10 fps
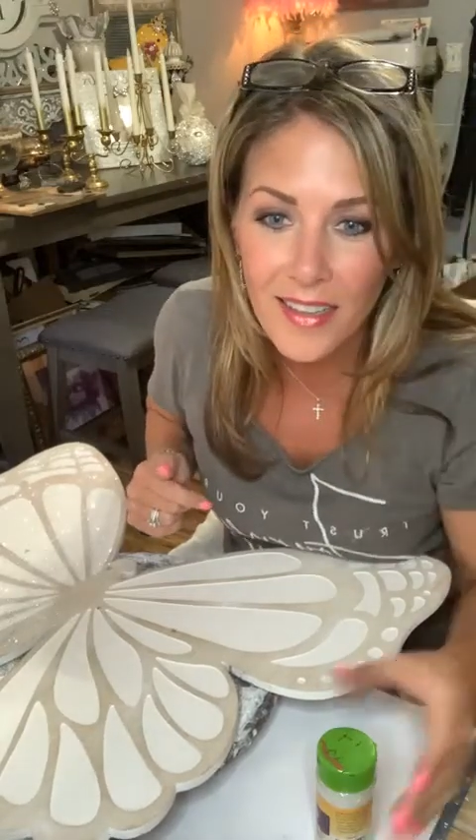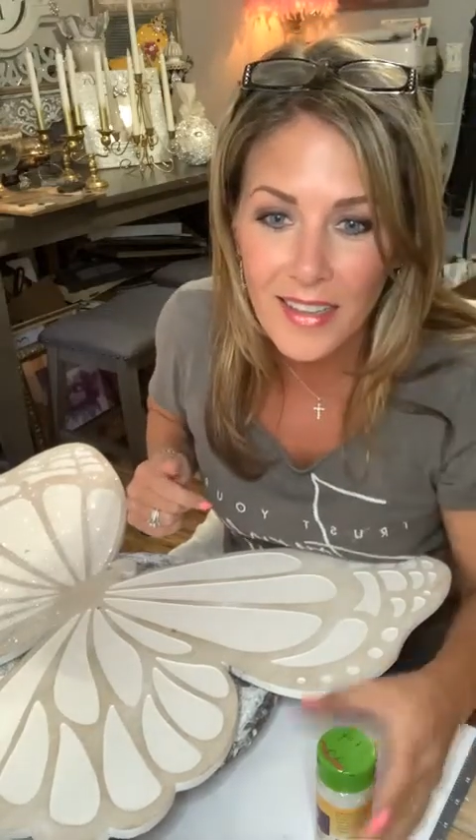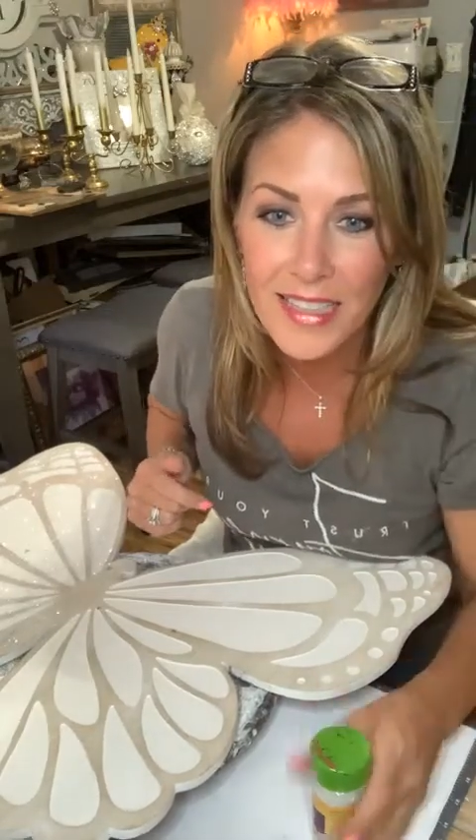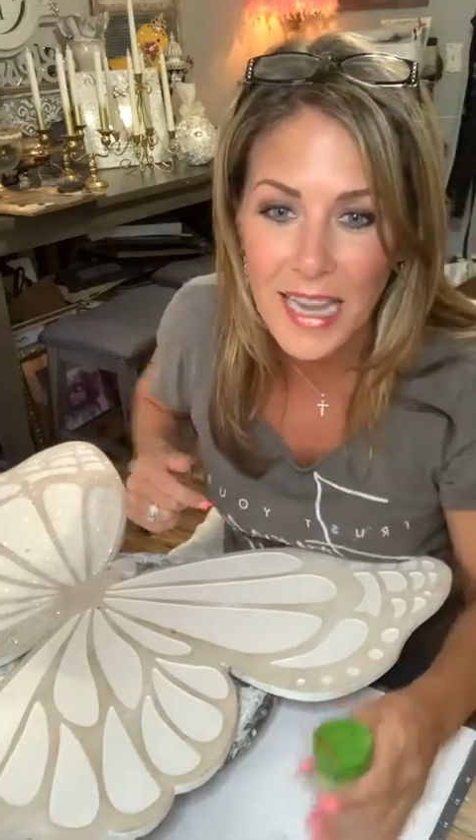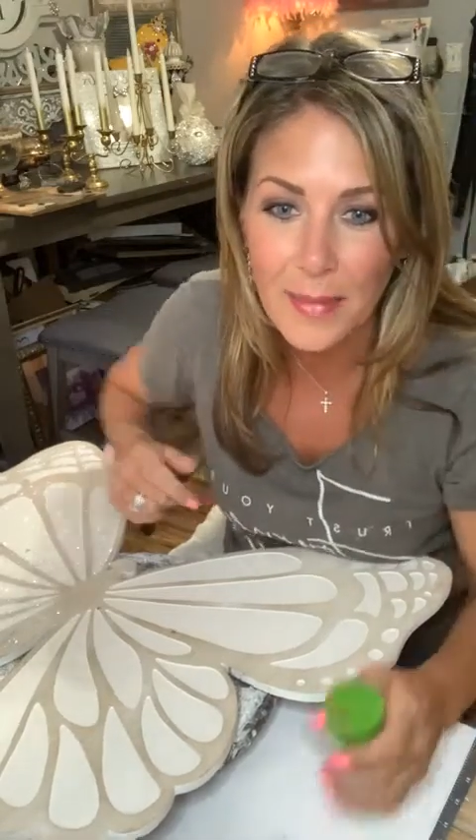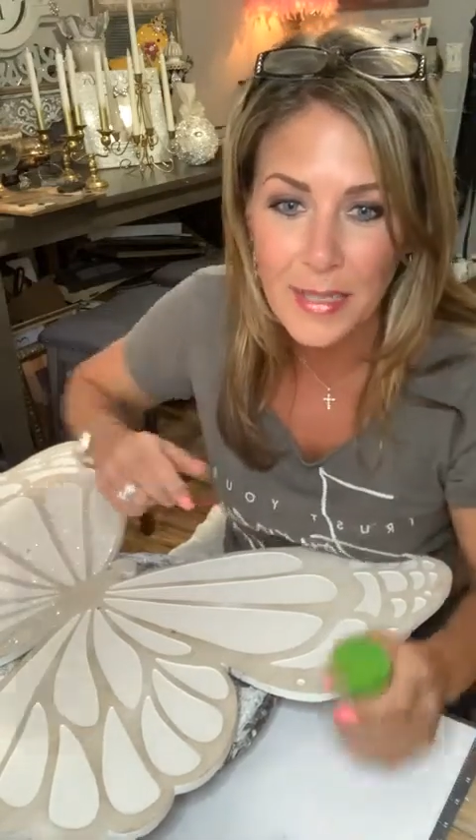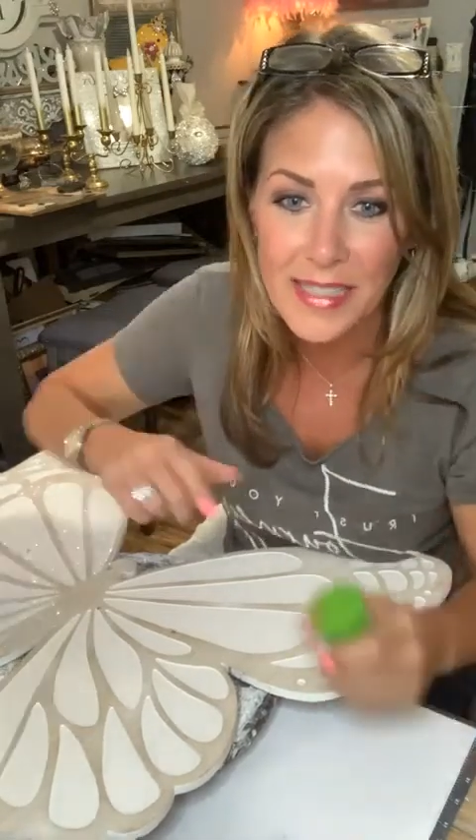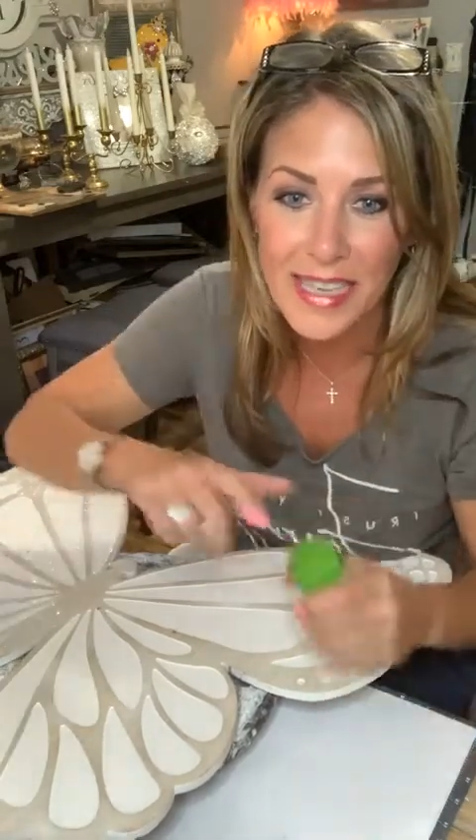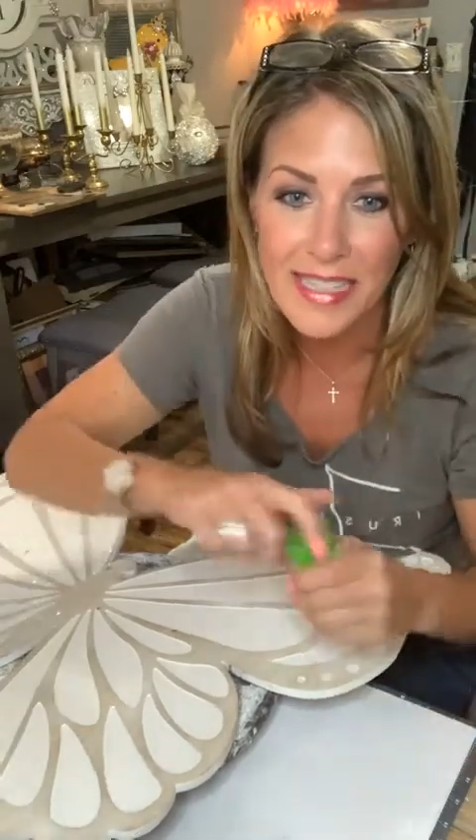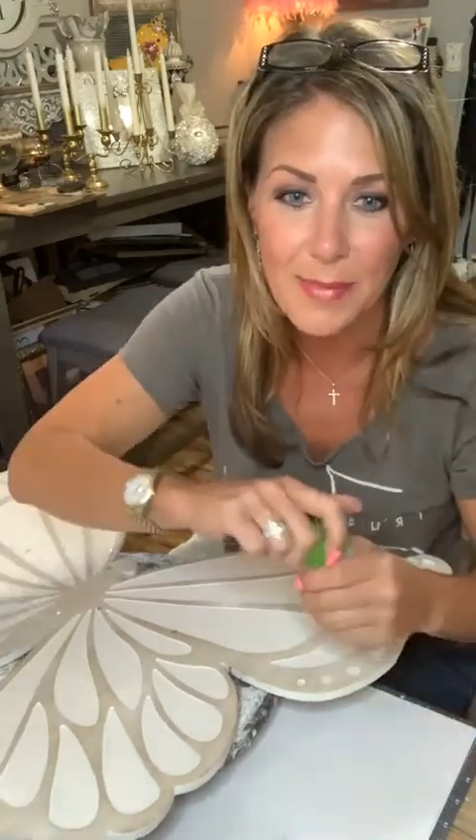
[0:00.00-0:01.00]
the diamond
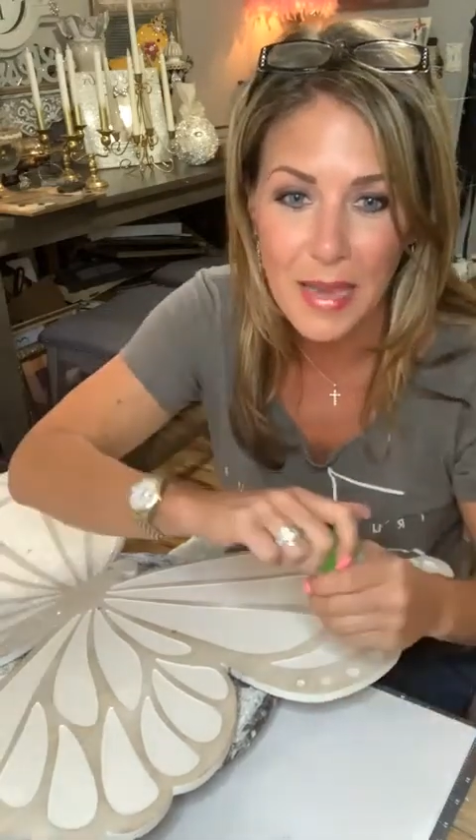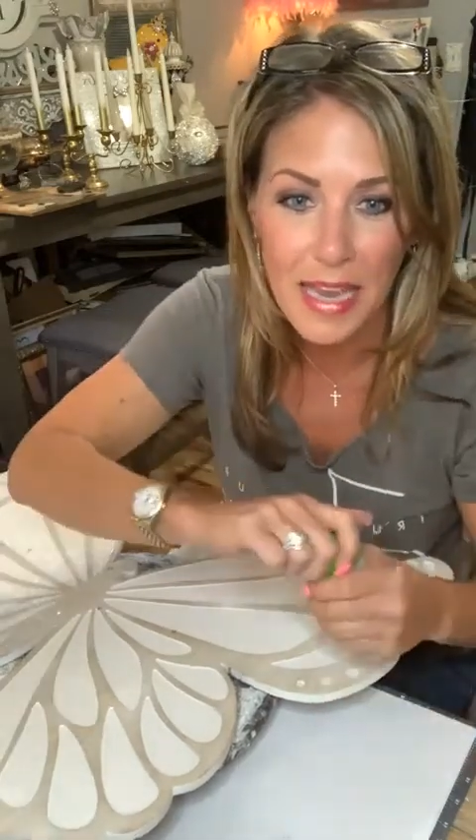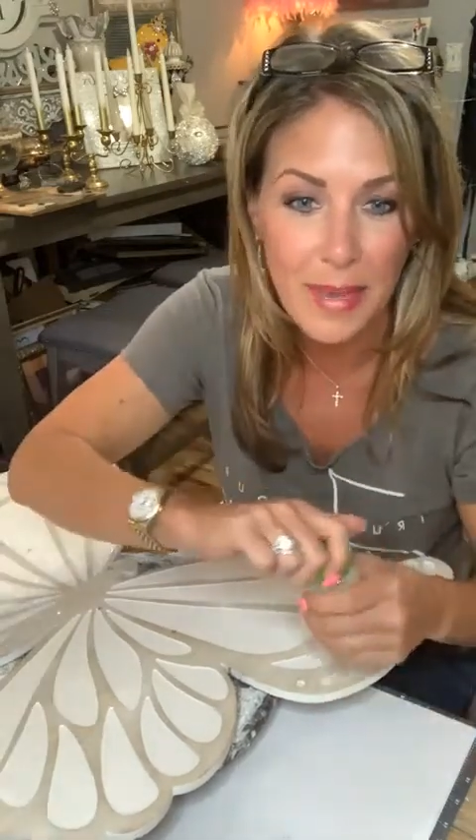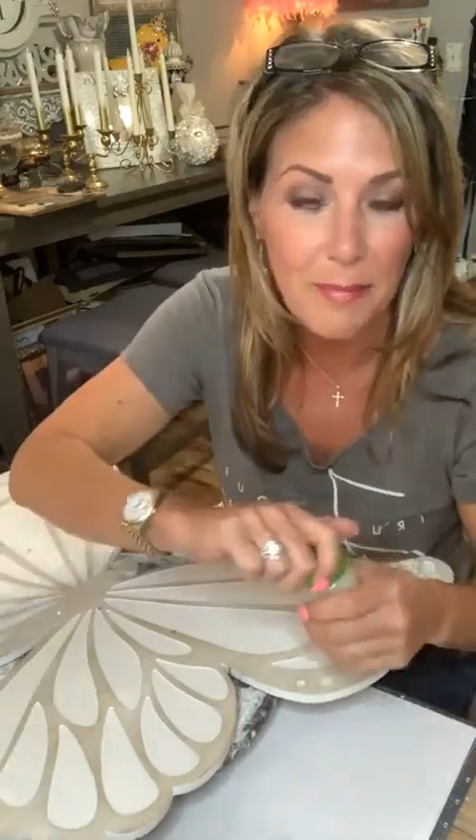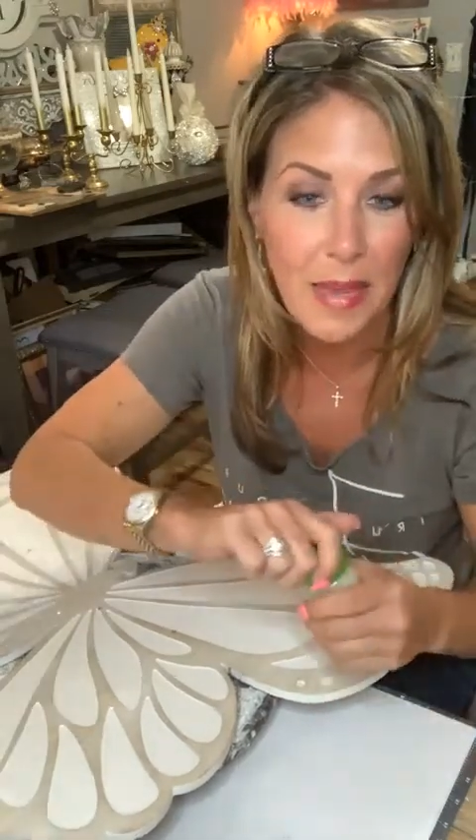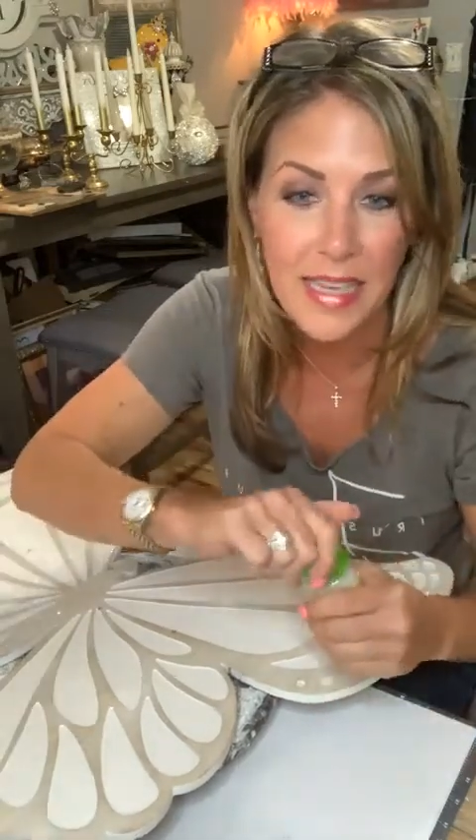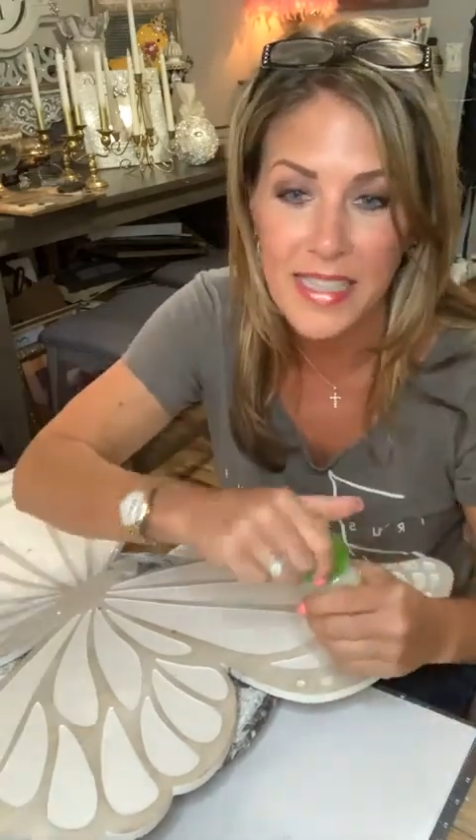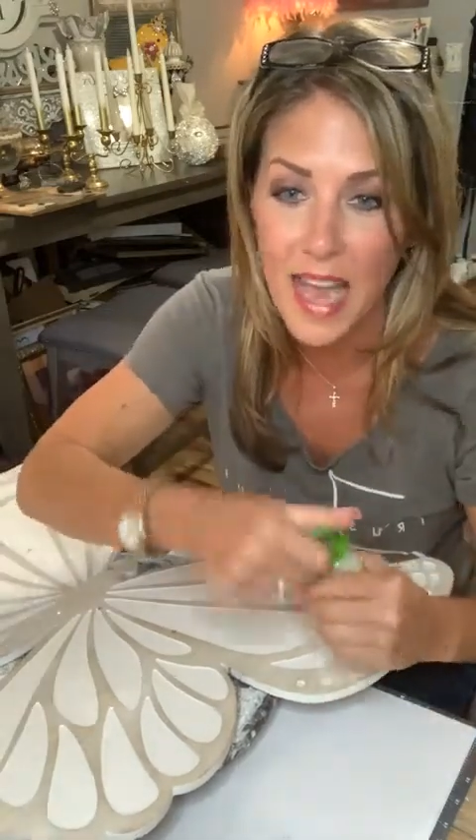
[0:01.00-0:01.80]
dust is it makes